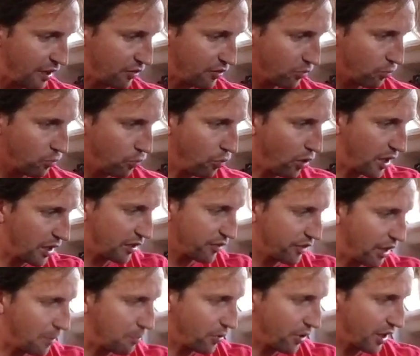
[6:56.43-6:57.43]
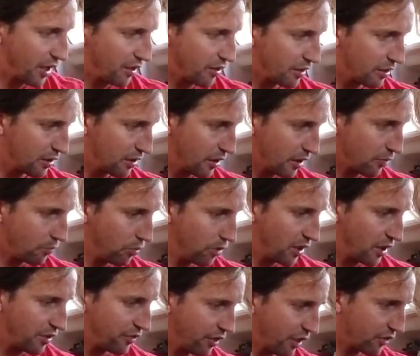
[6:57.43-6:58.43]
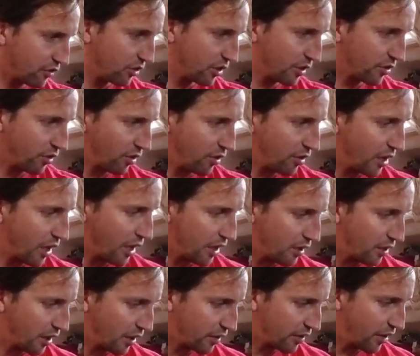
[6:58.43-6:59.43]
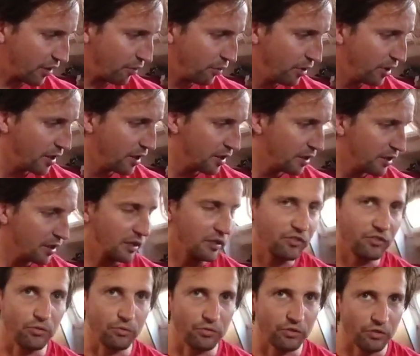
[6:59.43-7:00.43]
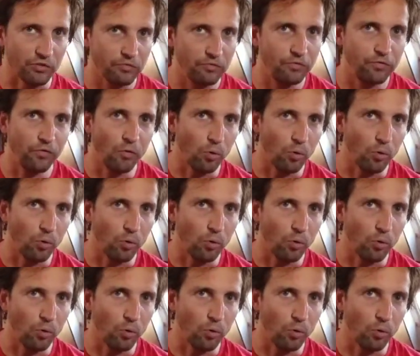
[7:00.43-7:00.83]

and while it's operating, like while it's actually turned on, like now, it's using